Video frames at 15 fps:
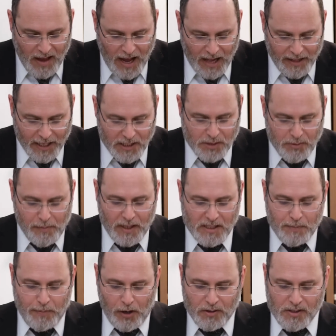Al esrim
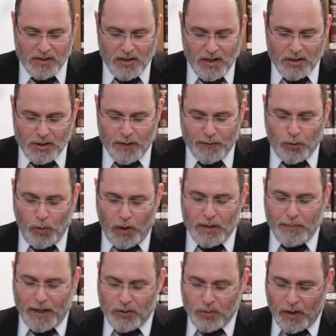etzbos. So you have 20
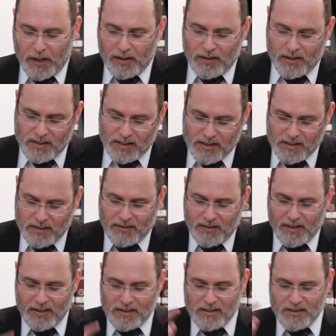by 20 because
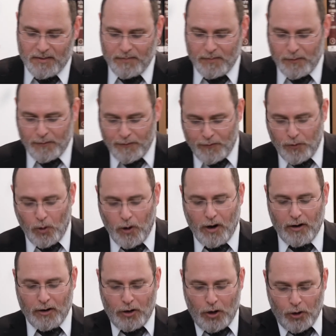it's
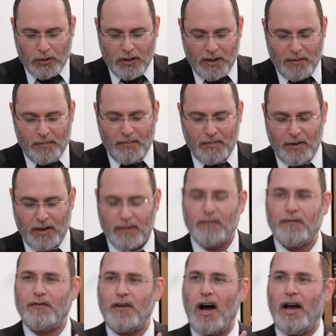4 godlim,
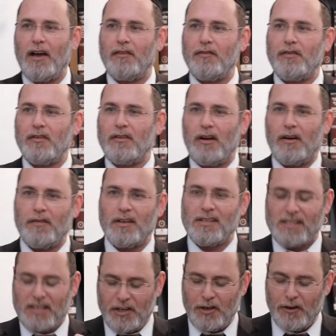but 5 of the
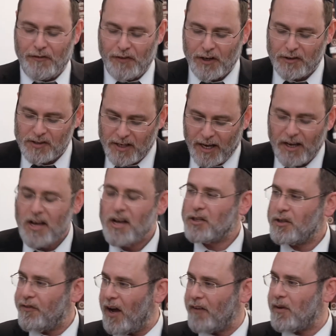skinnier fingers. Okay,
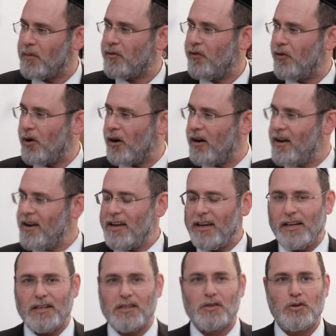so 5 times 4
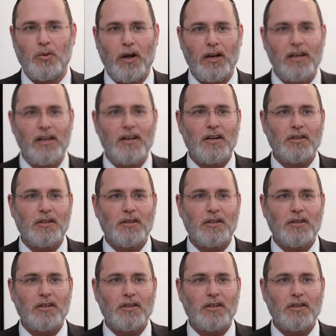is 20.